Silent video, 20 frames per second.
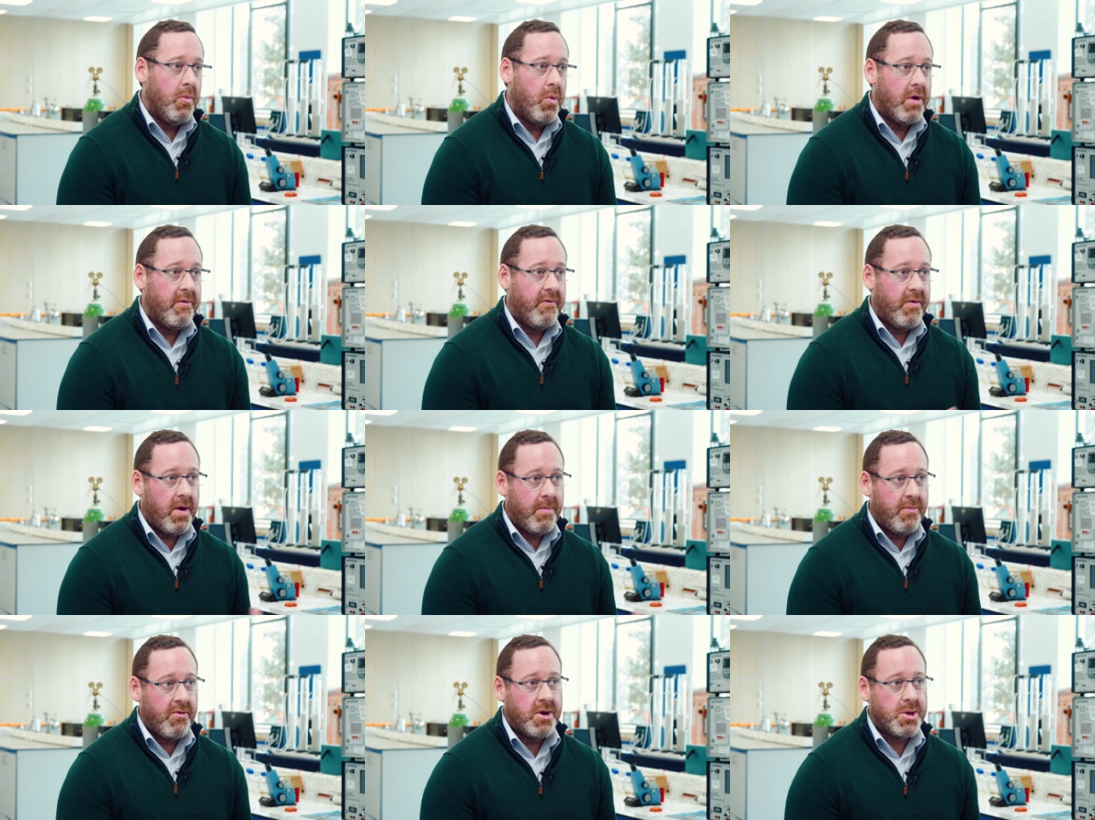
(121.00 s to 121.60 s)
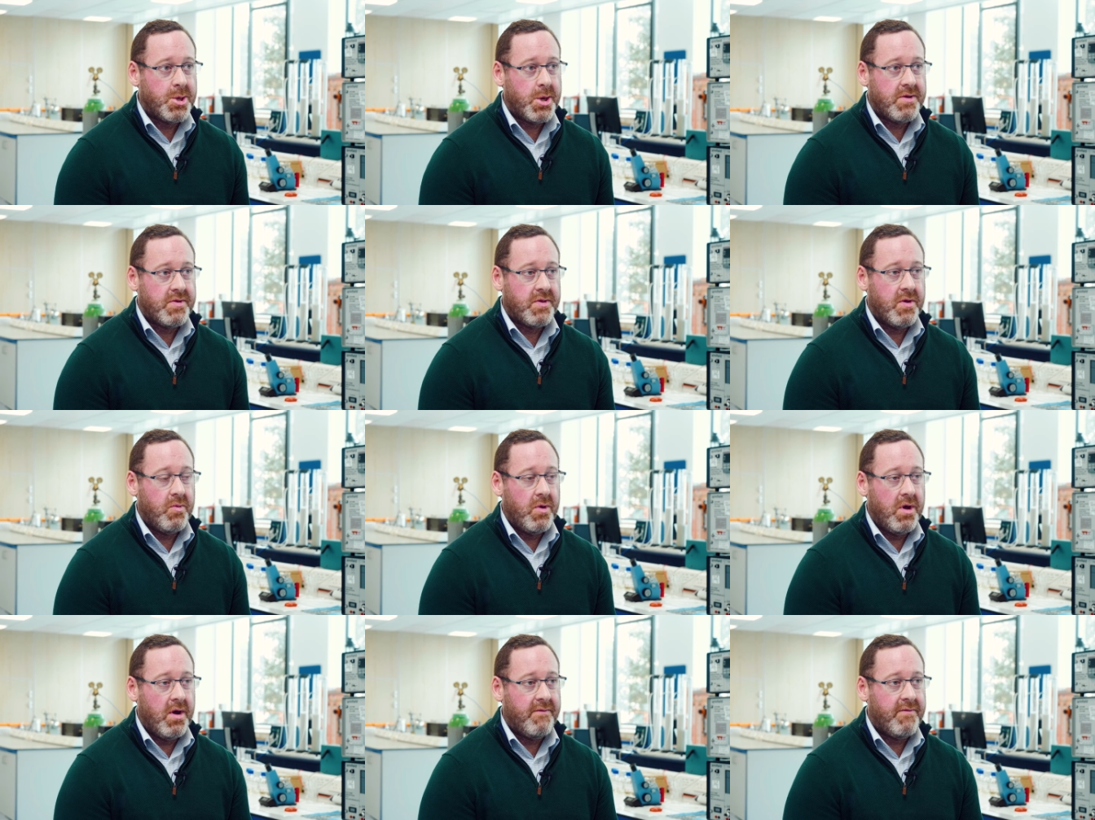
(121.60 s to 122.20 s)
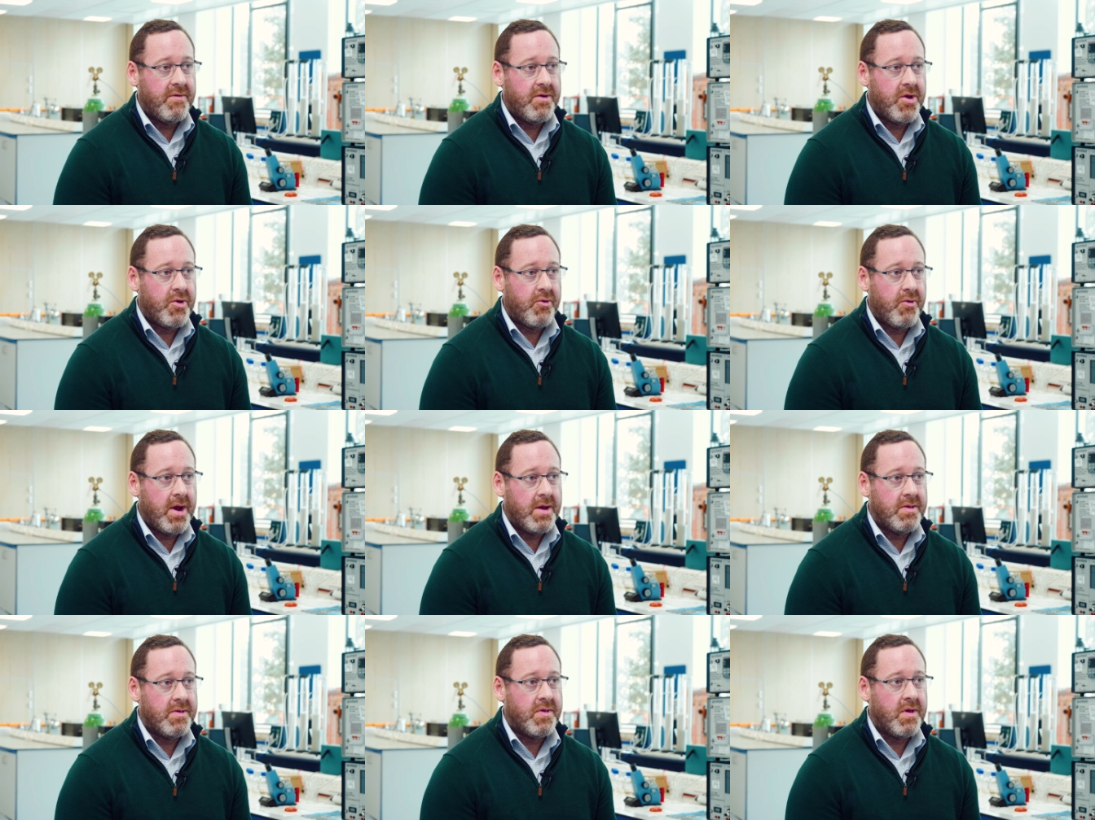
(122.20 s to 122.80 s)
One of our projects that we offer is
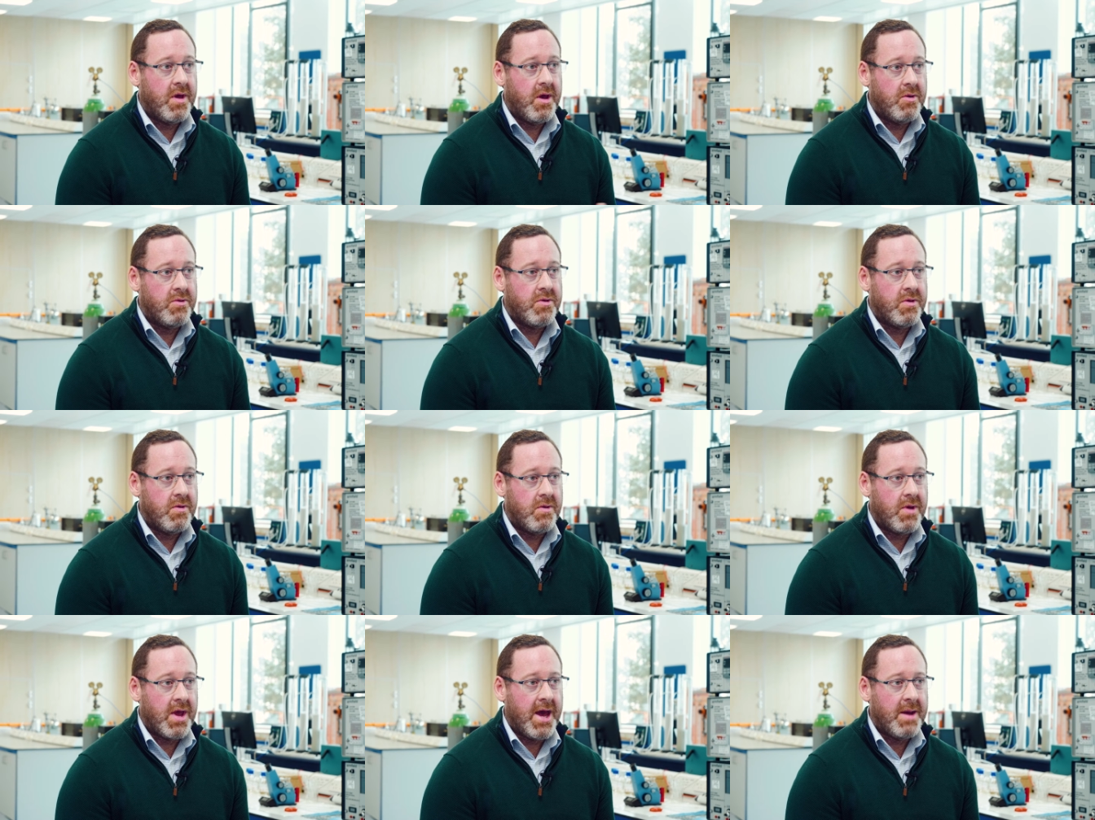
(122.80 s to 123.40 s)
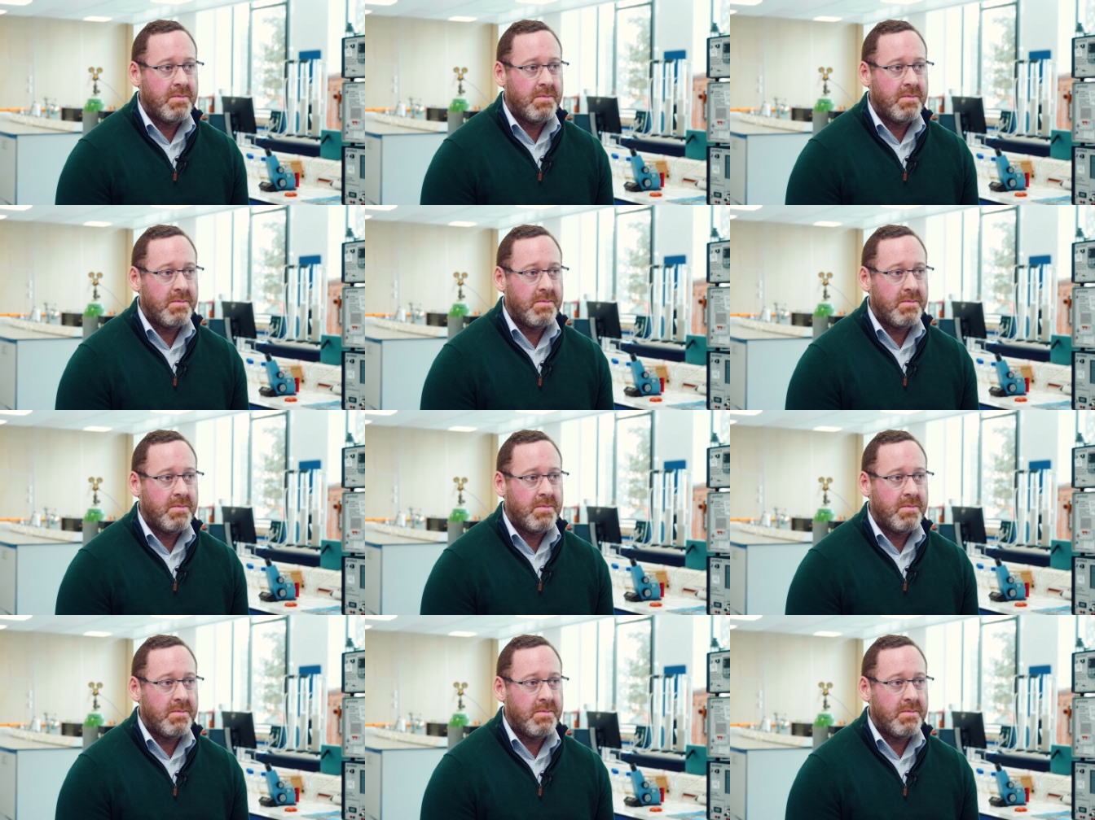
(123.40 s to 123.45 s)
around CO2